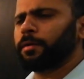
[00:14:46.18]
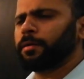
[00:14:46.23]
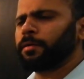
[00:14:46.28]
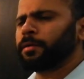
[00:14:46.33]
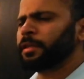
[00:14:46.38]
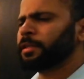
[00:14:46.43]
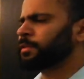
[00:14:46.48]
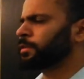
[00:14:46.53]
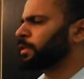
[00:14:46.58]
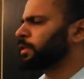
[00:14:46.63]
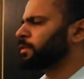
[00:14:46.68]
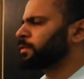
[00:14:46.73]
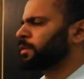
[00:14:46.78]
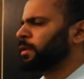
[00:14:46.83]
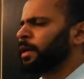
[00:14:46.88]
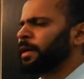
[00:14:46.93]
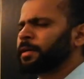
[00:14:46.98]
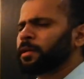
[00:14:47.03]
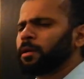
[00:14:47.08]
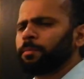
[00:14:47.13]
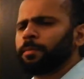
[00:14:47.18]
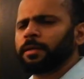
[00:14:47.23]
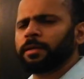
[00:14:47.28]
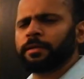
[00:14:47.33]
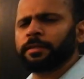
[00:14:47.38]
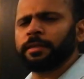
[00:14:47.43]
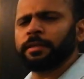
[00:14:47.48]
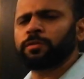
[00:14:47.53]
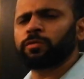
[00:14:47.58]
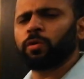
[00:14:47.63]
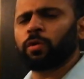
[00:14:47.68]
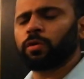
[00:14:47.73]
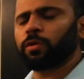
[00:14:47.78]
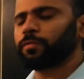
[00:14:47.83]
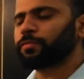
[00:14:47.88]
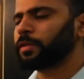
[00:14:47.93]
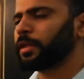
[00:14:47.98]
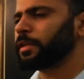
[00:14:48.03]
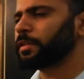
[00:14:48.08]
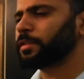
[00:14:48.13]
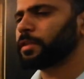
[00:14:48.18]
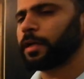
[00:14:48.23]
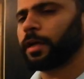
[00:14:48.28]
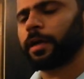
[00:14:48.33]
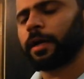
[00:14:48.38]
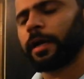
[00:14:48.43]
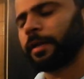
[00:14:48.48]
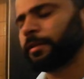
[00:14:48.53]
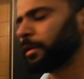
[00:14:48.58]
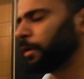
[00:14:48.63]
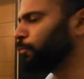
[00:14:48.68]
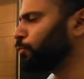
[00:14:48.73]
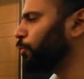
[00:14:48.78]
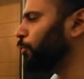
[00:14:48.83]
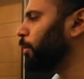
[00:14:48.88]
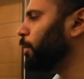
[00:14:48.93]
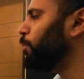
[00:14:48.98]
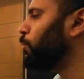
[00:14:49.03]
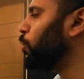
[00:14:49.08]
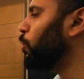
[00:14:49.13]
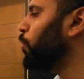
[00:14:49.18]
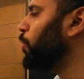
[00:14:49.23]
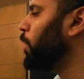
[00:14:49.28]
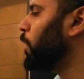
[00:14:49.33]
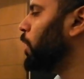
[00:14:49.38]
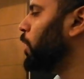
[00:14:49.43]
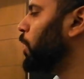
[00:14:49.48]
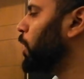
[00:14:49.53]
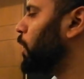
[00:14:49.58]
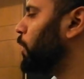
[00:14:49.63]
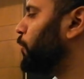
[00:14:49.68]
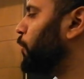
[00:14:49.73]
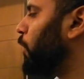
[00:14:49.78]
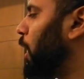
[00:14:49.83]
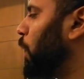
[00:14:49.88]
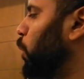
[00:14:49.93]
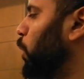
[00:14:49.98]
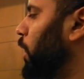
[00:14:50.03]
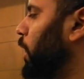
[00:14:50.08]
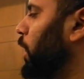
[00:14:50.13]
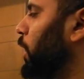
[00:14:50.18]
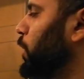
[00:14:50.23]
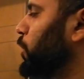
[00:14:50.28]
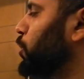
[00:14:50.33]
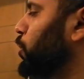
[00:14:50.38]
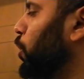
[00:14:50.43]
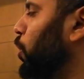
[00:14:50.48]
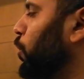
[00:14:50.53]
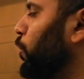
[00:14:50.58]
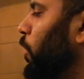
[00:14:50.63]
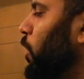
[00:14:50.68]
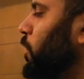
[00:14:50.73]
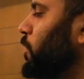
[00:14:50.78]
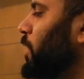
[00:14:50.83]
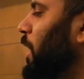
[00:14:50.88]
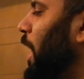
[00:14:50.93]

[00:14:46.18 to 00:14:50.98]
discuss little bit these sort of things here, and then we will move forward. So what is a